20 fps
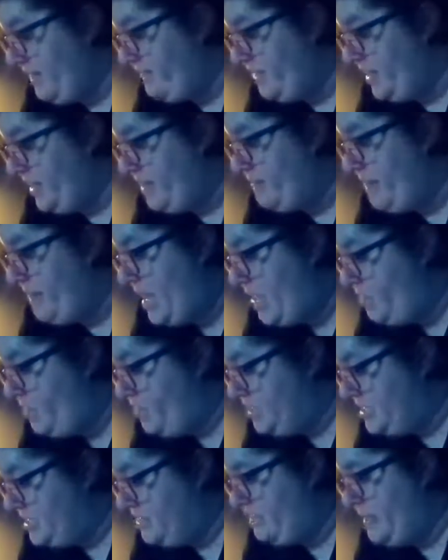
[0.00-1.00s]
fill up my own
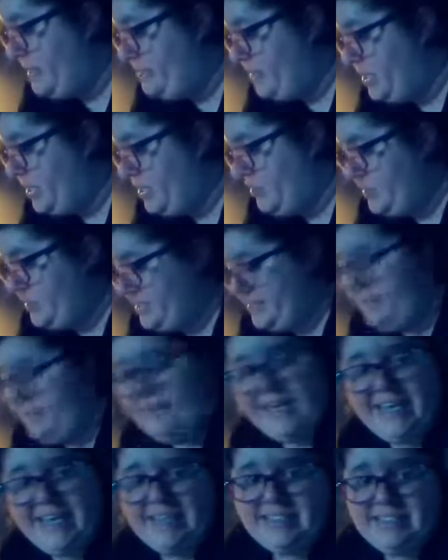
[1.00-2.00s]
recipe book with
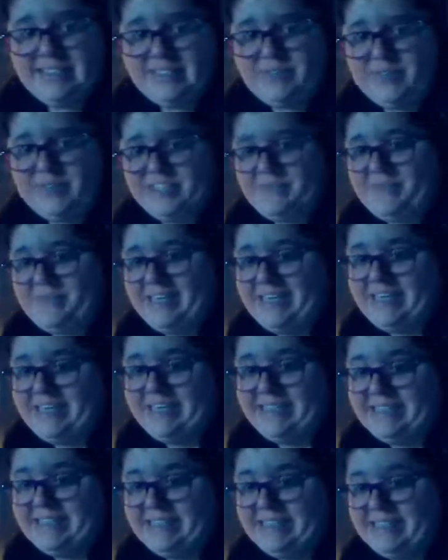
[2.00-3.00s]
somebody else's recipes.
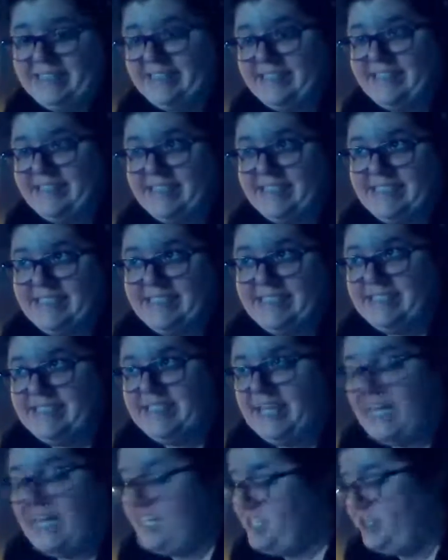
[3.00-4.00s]

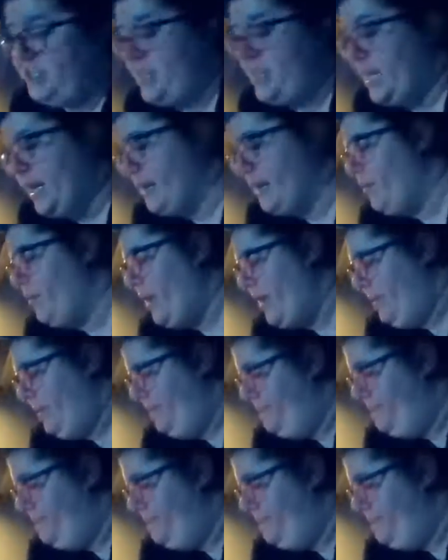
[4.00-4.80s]
I do that anyway.